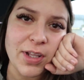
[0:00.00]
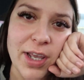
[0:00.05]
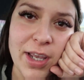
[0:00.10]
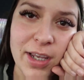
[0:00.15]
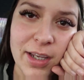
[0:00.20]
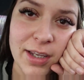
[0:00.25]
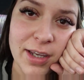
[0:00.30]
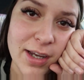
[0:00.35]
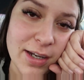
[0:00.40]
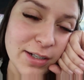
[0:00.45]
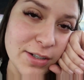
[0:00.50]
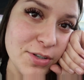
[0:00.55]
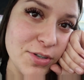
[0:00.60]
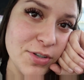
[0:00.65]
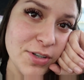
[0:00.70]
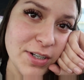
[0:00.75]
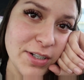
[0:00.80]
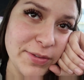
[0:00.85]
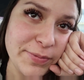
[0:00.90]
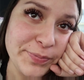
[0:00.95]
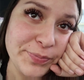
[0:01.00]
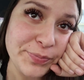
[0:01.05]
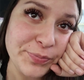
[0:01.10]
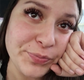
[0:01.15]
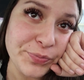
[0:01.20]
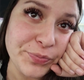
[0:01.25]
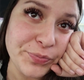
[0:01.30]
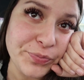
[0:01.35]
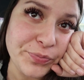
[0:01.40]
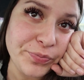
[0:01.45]
like extra.
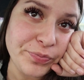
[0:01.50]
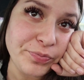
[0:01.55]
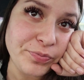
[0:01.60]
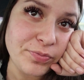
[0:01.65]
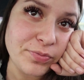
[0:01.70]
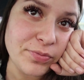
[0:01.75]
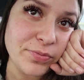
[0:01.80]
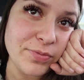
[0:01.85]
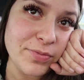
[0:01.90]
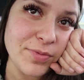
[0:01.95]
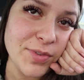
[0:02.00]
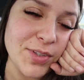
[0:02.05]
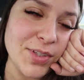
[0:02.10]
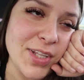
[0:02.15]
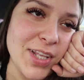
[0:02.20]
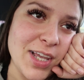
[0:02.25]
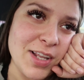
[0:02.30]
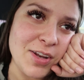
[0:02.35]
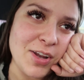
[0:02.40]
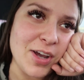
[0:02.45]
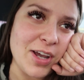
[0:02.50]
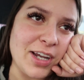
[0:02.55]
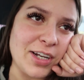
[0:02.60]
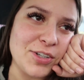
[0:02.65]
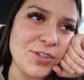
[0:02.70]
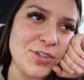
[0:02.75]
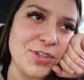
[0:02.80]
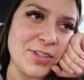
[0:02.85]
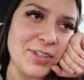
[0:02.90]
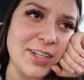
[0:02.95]
Not
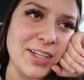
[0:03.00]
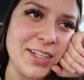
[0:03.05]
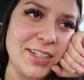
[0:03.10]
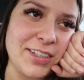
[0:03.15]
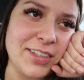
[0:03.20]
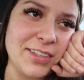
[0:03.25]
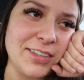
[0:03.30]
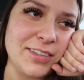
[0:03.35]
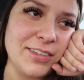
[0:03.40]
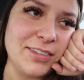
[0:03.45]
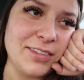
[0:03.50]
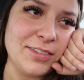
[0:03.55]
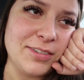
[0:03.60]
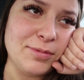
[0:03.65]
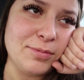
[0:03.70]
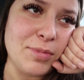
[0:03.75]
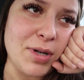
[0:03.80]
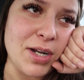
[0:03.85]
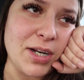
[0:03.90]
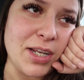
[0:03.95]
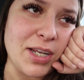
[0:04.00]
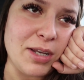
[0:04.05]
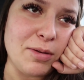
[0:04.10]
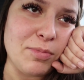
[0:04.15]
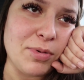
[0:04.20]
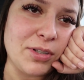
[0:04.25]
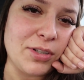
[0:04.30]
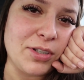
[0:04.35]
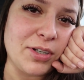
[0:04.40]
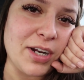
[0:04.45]
extra like money,
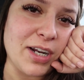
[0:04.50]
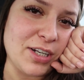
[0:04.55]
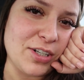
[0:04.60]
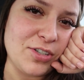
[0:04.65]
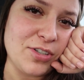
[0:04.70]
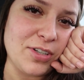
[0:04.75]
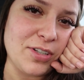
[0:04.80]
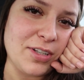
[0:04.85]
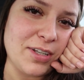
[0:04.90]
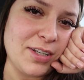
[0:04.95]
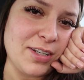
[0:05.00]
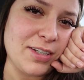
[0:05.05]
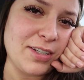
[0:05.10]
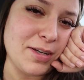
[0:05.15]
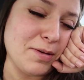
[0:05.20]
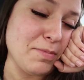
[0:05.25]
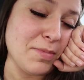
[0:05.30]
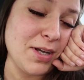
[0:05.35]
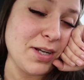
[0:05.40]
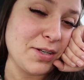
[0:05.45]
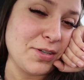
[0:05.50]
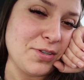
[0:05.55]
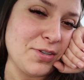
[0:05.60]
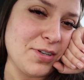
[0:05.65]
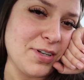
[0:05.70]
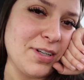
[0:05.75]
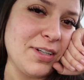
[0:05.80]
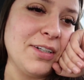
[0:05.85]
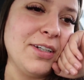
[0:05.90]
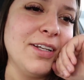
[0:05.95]
but they're extra like I'm
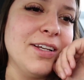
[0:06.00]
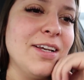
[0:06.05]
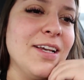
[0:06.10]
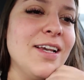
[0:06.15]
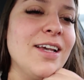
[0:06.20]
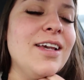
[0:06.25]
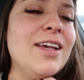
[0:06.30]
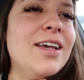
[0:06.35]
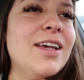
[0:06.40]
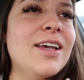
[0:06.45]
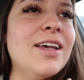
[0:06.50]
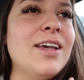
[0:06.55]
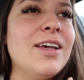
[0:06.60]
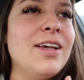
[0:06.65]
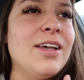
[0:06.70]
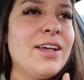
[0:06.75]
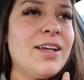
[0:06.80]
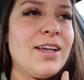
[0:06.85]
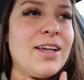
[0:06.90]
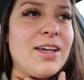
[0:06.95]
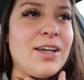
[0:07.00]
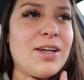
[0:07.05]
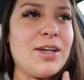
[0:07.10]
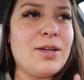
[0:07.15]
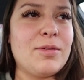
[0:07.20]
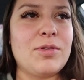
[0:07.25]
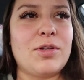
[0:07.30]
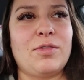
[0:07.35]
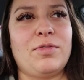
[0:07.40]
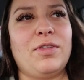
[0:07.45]
extra.
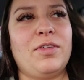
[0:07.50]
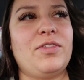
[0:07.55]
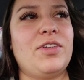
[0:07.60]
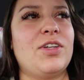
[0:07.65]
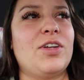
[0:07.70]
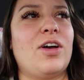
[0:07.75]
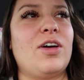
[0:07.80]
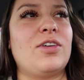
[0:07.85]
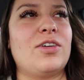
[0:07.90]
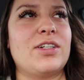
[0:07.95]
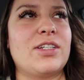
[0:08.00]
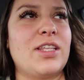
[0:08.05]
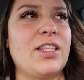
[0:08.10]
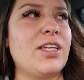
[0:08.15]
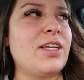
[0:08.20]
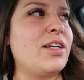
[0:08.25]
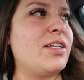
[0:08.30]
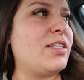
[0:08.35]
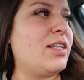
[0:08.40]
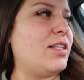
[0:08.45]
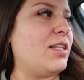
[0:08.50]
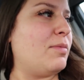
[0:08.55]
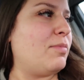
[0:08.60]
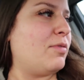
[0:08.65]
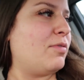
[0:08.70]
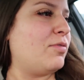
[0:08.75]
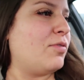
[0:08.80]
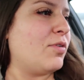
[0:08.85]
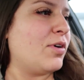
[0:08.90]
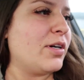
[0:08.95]
Um, they're fifty dollars. I think I said that
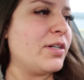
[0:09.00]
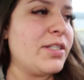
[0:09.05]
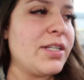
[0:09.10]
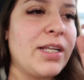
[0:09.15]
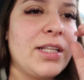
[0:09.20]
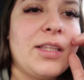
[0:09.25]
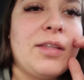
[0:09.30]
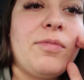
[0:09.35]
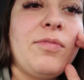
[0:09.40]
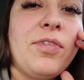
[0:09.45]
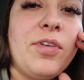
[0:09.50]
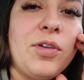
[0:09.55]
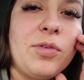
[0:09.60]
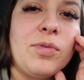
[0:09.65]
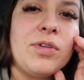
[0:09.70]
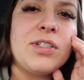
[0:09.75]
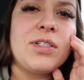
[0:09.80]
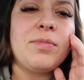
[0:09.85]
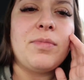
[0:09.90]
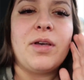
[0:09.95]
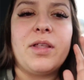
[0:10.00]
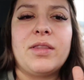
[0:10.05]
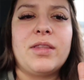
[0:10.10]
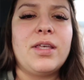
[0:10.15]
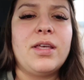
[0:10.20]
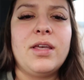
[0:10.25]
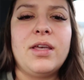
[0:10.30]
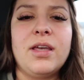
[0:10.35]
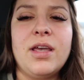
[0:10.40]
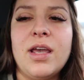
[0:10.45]
before, to get them filled once a month.
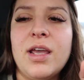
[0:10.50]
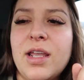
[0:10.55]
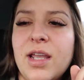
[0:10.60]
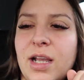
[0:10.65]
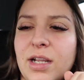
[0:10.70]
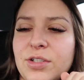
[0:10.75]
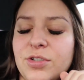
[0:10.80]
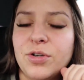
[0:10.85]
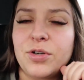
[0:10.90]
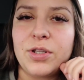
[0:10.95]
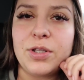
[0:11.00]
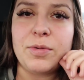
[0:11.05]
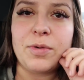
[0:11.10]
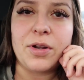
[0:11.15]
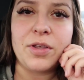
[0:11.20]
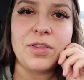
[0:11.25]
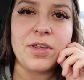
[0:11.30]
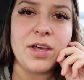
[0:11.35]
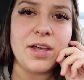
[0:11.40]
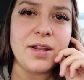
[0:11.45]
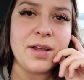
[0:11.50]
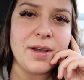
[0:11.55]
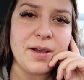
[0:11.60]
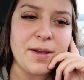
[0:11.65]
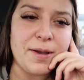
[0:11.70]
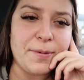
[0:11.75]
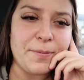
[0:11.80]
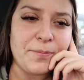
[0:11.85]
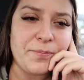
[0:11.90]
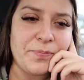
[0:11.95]
Yeah, totally worth it.
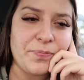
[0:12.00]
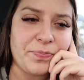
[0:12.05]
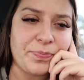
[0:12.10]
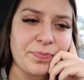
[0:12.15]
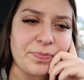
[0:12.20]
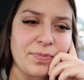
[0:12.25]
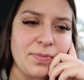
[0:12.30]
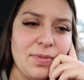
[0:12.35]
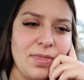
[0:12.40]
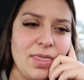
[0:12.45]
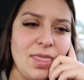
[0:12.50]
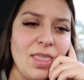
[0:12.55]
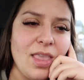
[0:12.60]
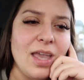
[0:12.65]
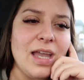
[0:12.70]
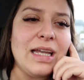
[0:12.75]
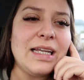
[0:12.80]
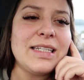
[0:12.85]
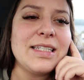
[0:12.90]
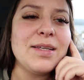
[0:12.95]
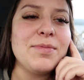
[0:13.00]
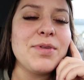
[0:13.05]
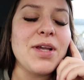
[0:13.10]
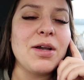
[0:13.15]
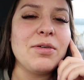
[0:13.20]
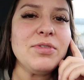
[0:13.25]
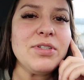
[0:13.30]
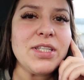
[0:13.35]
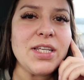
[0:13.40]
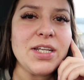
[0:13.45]
Um, except
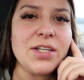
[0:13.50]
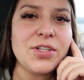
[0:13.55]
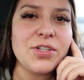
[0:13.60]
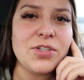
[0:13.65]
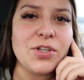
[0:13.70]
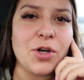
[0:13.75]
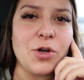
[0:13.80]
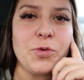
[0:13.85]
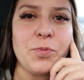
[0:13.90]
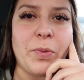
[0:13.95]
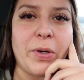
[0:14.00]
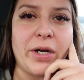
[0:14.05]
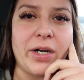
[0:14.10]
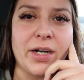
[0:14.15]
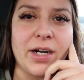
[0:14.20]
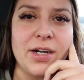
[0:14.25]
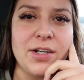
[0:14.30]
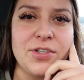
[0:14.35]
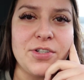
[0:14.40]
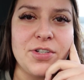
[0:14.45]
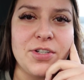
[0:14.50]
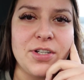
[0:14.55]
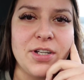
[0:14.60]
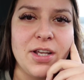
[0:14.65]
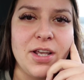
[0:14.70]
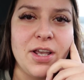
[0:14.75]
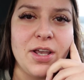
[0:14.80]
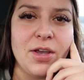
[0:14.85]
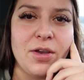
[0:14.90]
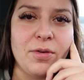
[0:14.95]
I was like so parched
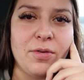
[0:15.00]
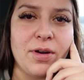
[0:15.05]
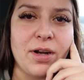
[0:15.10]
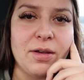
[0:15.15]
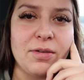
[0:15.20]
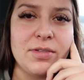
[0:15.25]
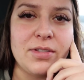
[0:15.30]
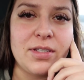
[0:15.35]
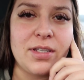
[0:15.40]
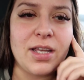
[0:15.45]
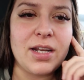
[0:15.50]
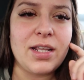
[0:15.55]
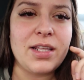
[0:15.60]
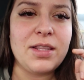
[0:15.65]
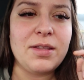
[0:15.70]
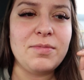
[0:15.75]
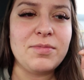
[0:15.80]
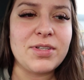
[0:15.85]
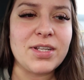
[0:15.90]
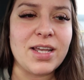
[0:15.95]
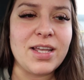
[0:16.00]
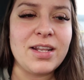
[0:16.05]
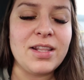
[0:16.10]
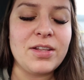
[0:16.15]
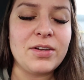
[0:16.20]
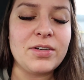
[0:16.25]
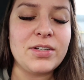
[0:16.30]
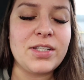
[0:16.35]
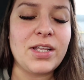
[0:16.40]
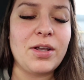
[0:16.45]
when I was getting them
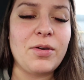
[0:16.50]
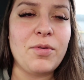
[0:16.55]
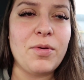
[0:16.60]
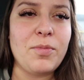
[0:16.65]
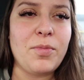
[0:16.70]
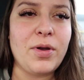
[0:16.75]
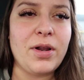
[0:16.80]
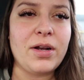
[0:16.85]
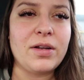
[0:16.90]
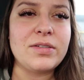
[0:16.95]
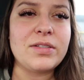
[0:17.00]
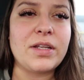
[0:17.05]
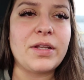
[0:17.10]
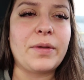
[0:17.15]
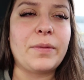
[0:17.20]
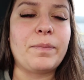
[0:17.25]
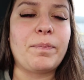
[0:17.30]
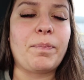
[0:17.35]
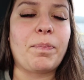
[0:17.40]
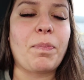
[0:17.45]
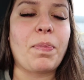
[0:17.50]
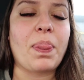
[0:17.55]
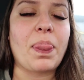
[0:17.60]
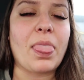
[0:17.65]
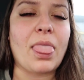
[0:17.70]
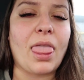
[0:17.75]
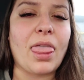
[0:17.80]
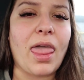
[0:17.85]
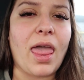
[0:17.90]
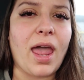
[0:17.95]
done. There was like one point and I was like,
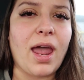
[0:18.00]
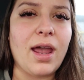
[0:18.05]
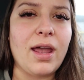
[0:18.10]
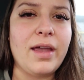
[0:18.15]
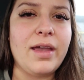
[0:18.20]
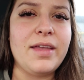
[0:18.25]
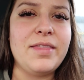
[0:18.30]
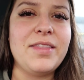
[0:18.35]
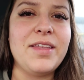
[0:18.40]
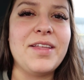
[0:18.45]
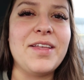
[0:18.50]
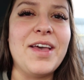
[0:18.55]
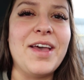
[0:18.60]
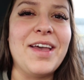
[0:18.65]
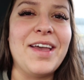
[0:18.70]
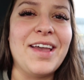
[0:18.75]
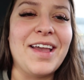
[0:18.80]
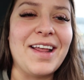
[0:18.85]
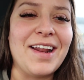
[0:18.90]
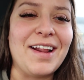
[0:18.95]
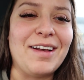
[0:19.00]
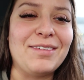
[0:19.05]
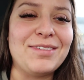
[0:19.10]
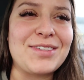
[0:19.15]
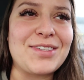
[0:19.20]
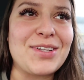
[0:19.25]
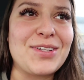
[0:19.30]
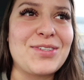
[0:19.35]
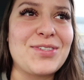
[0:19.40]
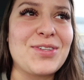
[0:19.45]
and then I
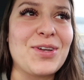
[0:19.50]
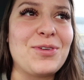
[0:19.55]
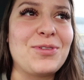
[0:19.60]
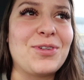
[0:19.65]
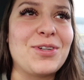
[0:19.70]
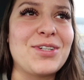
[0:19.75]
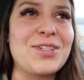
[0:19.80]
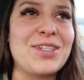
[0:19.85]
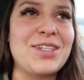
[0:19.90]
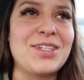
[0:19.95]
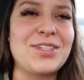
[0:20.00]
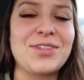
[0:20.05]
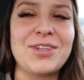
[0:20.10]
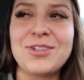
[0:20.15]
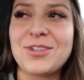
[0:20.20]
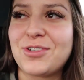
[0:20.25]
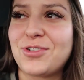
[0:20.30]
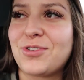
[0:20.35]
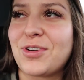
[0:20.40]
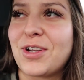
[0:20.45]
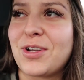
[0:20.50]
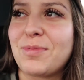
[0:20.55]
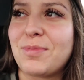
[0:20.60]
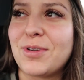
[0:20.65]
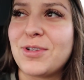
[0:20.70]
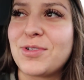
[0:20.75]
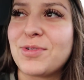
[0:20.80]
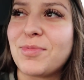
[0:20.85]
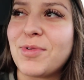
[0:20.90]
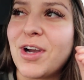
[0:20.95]
was like so thirsty, so I just drank a
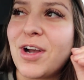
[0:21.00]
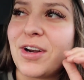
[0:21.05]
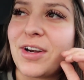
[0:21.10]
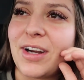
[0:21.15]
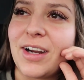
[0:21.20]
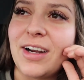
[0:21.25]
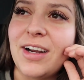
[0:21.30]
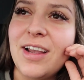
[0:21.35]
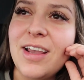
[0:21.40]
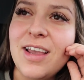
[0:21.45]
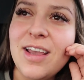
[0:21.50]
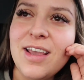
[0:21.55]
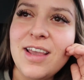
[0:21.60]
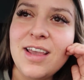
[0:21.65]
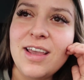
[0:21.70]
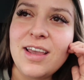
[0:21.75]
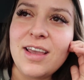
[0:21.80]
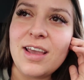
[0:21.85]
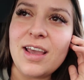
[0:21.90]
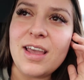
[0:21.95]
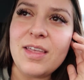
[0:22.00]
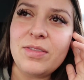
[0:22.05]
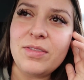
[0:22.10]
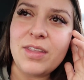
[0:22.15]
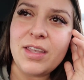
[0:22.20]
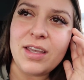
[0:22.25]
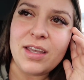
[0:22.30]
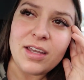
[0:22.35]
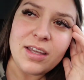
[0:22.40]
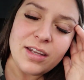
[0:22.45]
bunch of water.
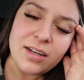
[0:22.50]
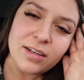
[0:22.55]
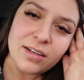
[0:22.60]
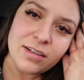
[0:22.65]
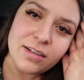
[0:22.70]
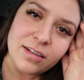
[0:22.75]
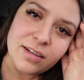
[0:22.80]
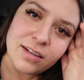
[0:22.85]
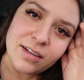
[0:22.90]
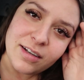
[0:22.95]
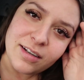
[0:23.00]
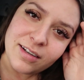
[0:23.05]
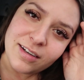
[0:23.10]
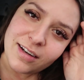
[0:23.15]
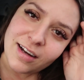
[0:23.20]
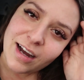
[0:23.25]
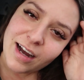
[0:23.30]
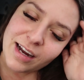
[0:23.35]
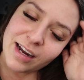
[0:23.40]
And then